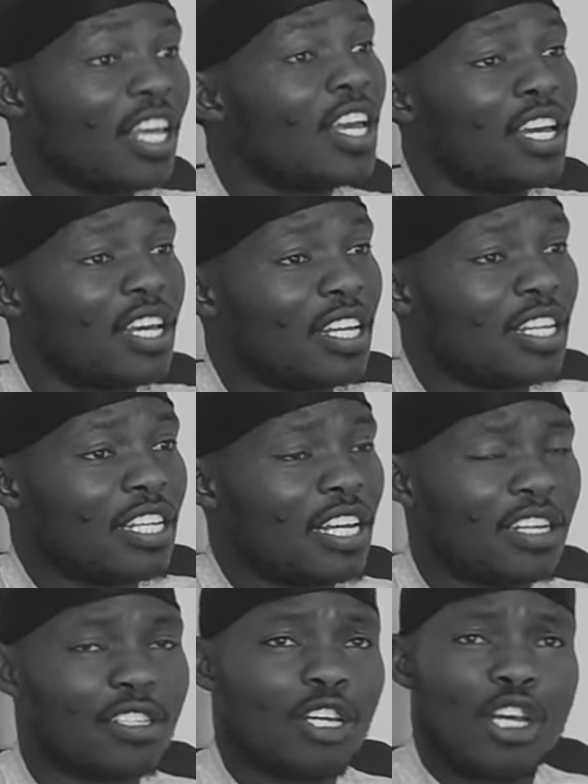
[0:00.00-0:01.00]

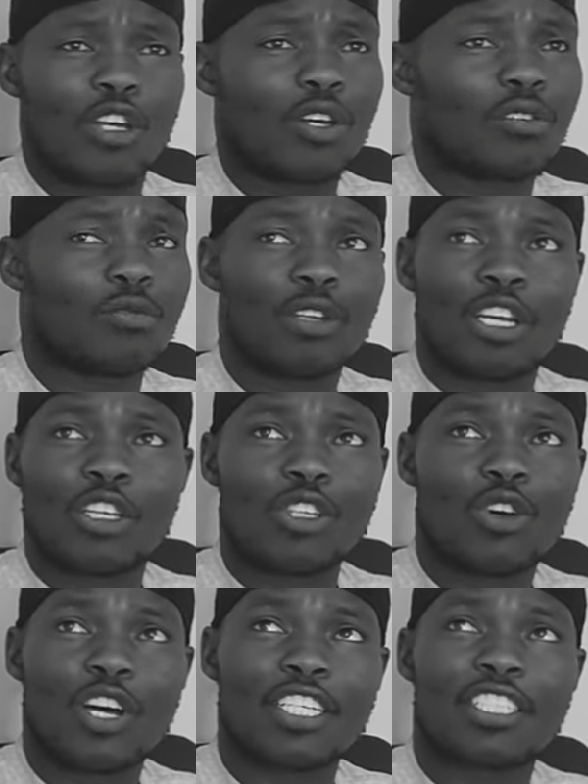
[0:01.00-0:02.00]
Yeah, yeah. You
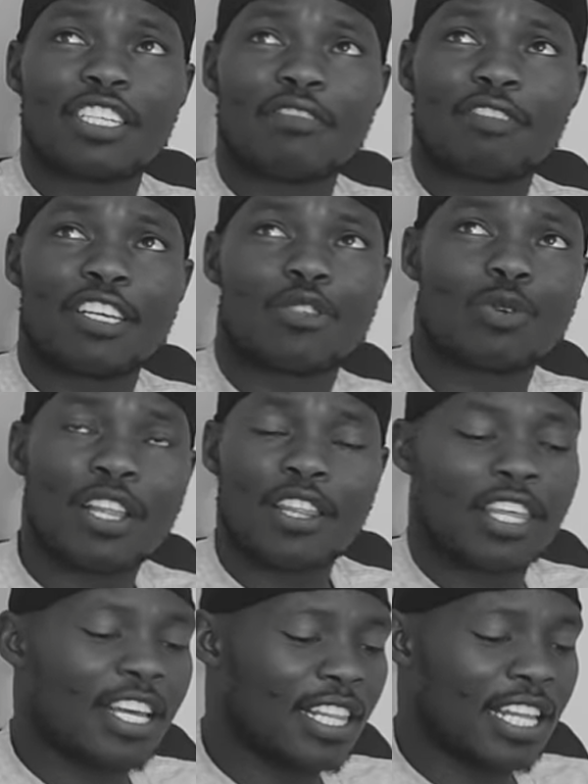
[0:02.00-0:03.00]
know what? If there's
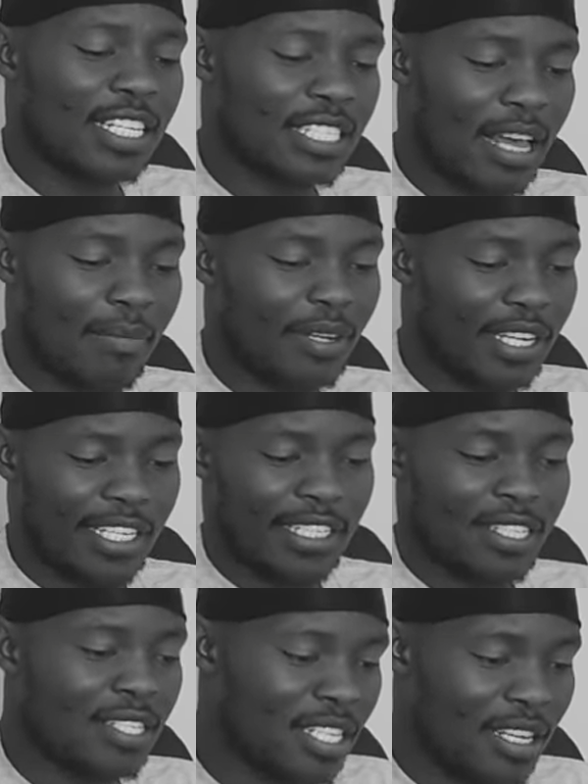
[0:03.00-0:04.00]
one thing that's happening
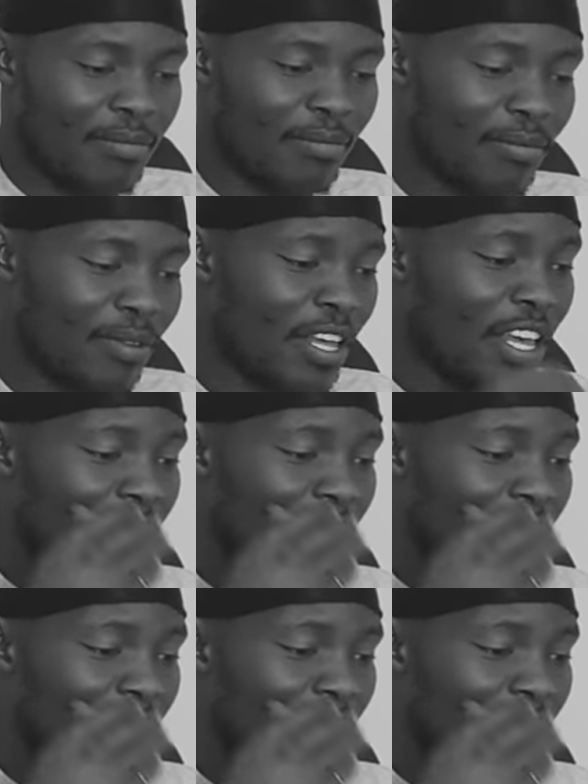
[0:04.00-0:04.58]
in Zim,